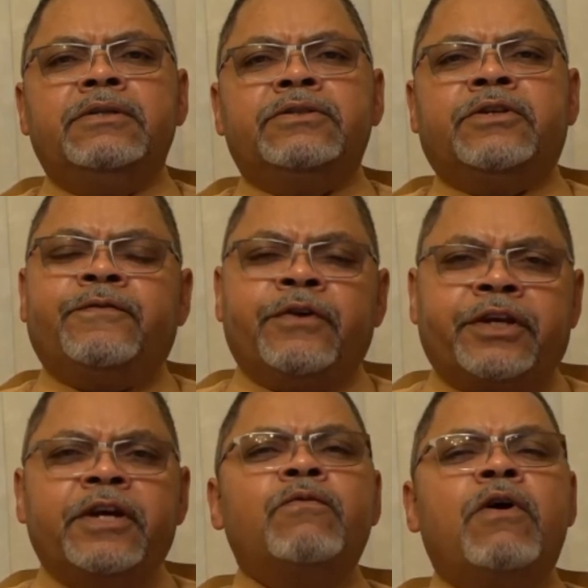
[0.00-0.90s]
to
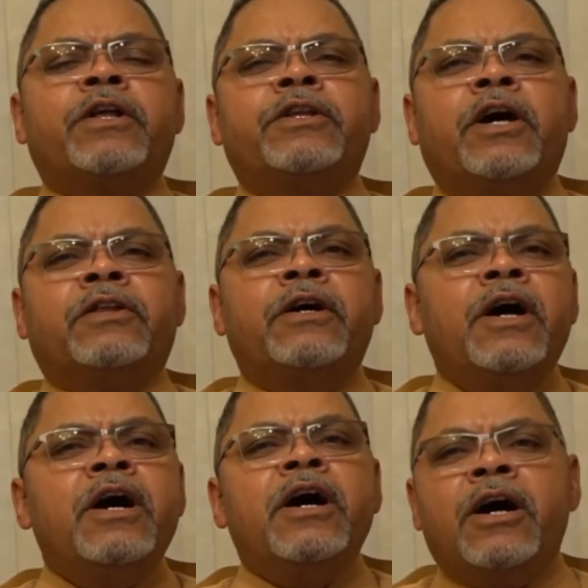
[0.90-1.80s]
forgive one another
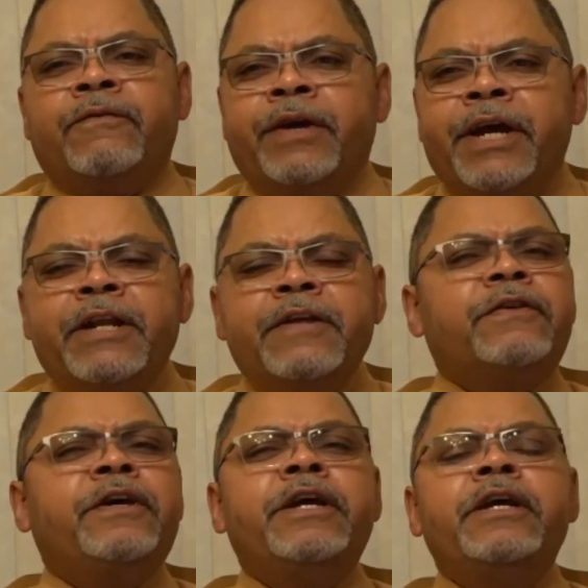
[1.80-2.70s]
of
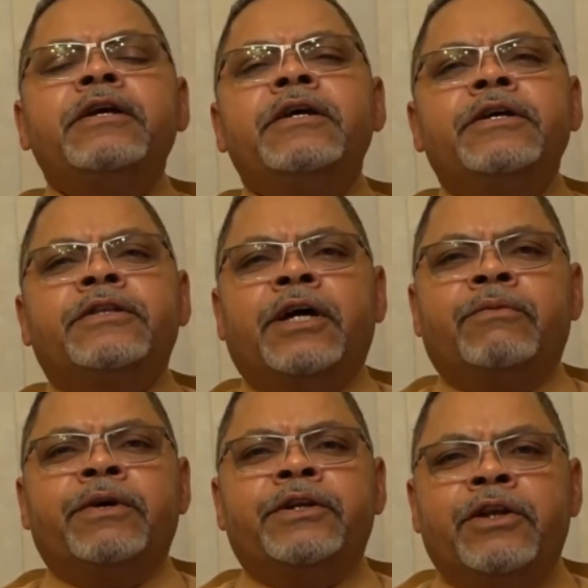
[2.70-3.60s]
anything that
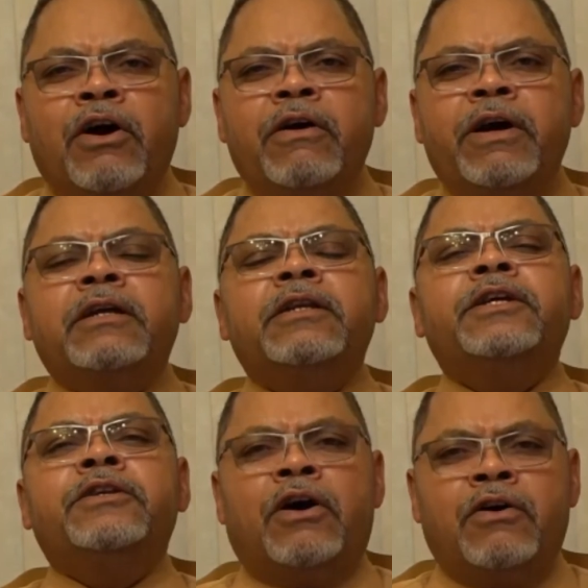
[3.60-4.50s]
we
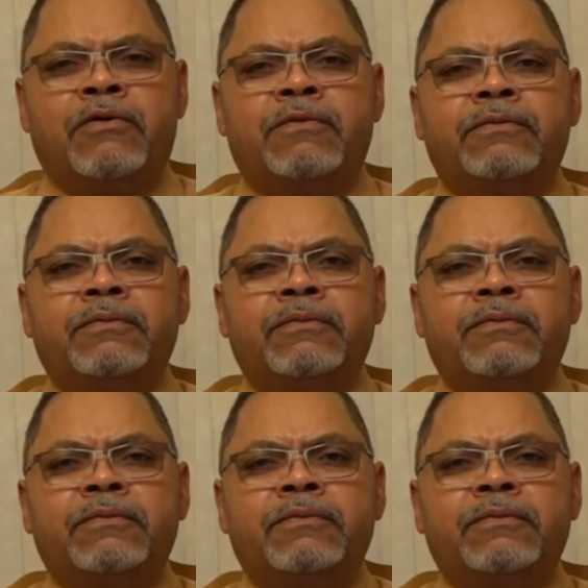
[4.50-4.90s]
knowingly know